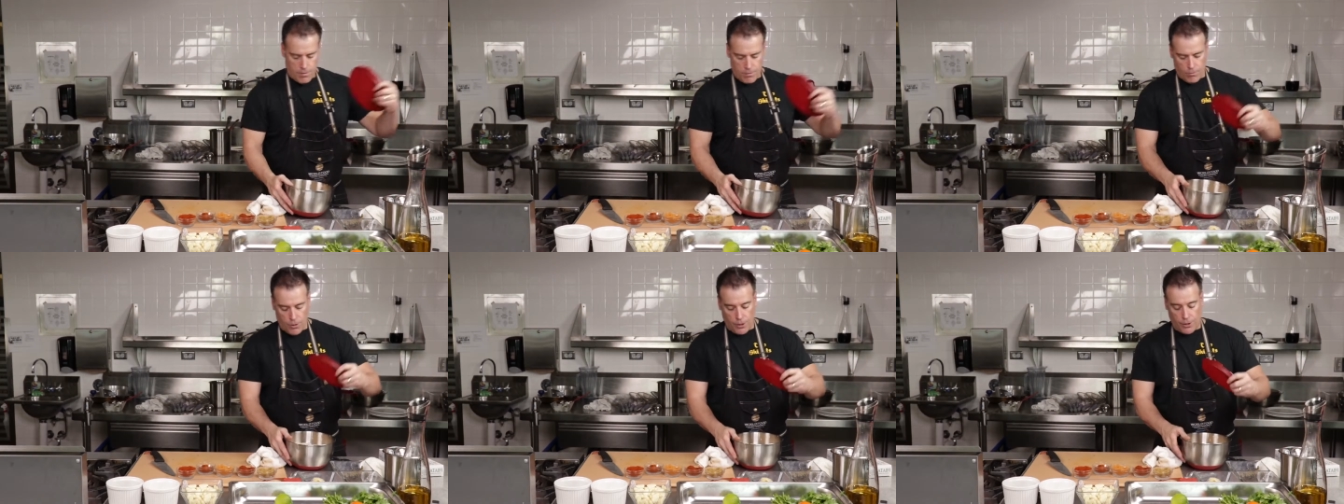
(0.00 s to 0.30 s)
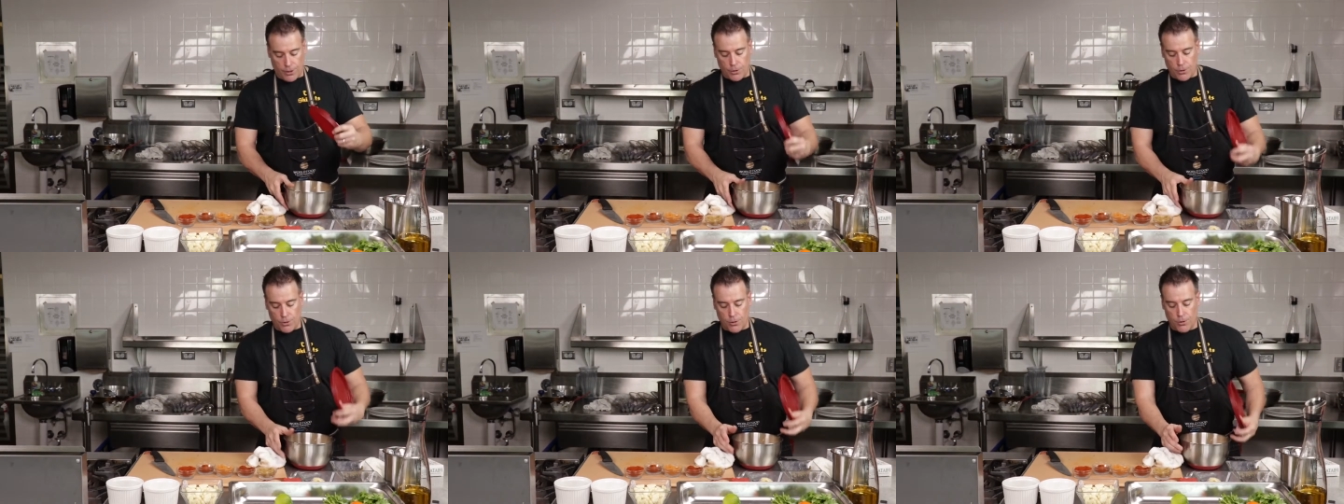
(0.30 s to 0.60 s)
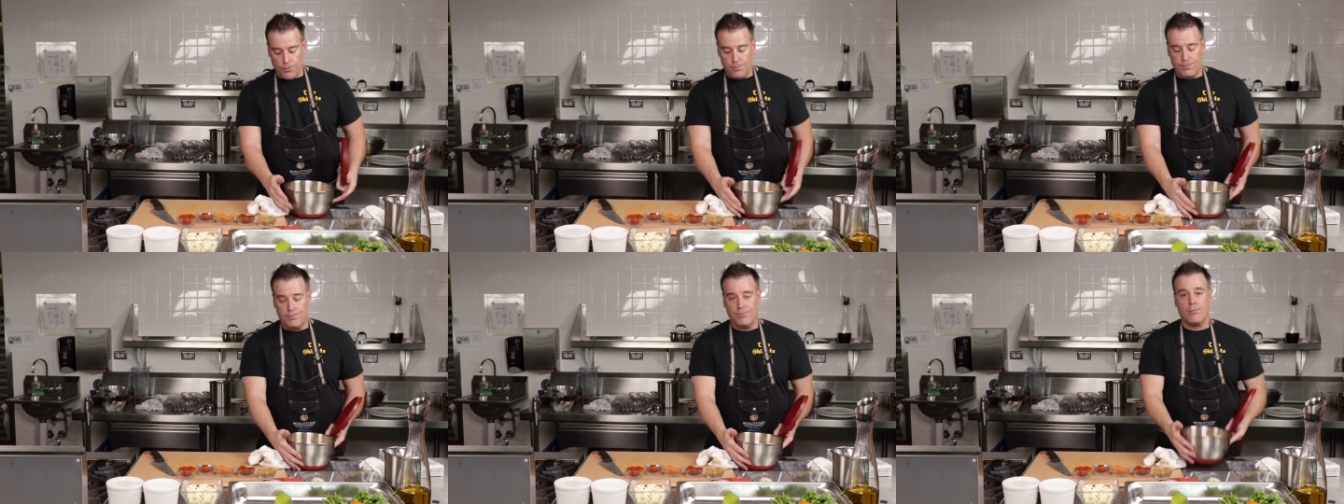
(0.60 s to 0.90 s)
Really
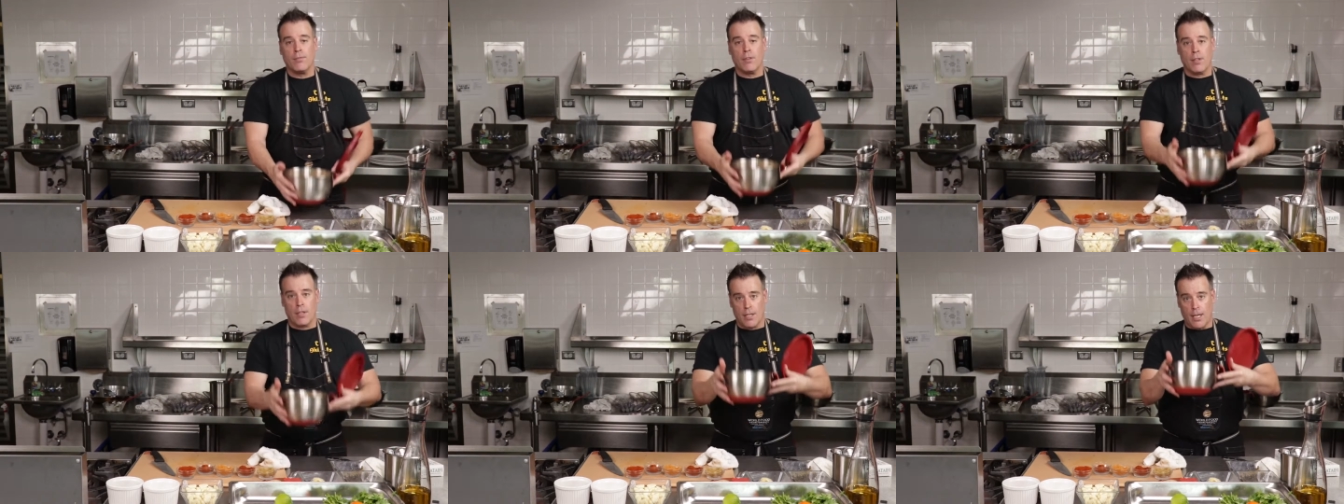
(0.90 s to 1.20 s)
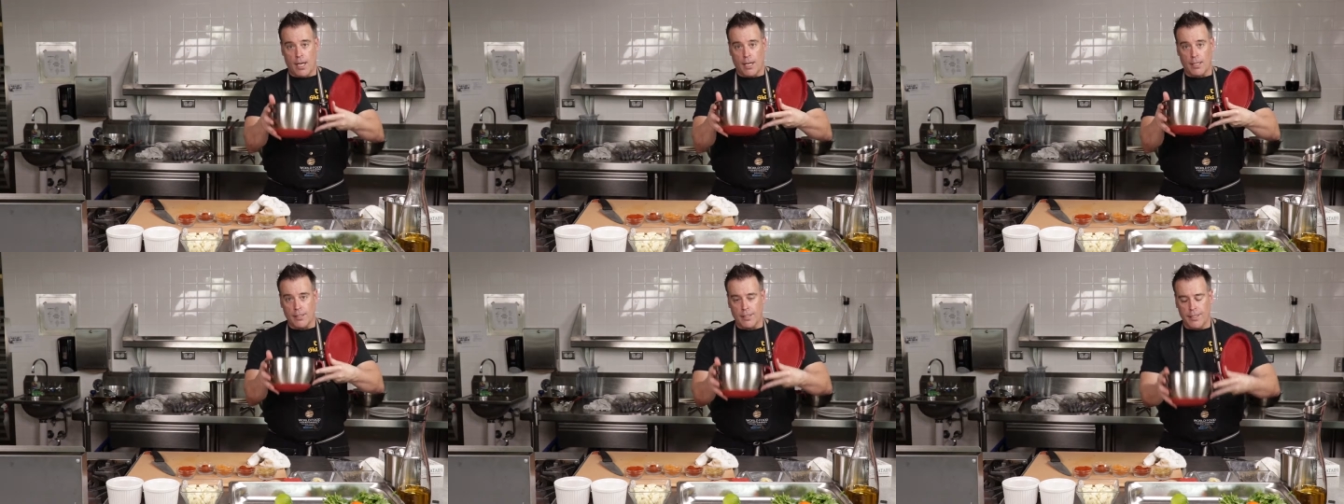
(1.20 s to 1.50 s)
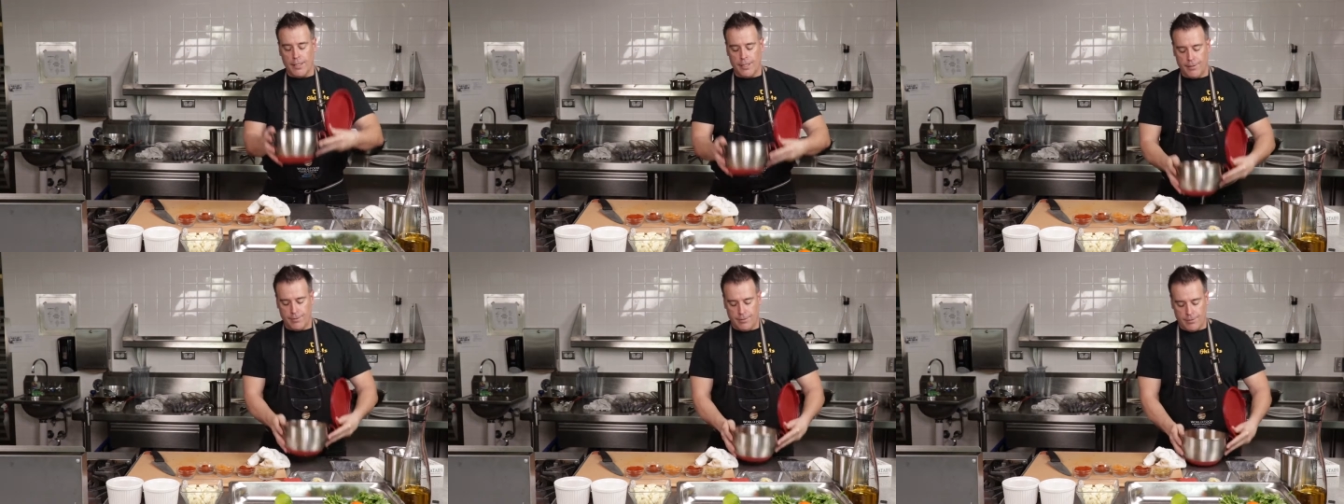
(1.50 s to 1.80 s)
cool. Got a
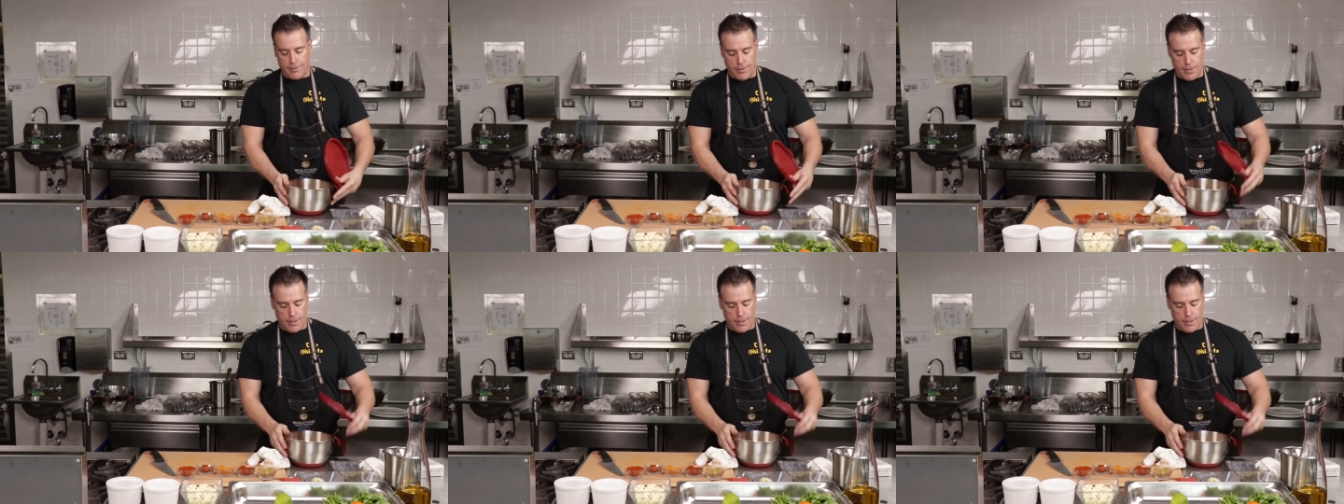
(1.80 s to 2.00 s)
lid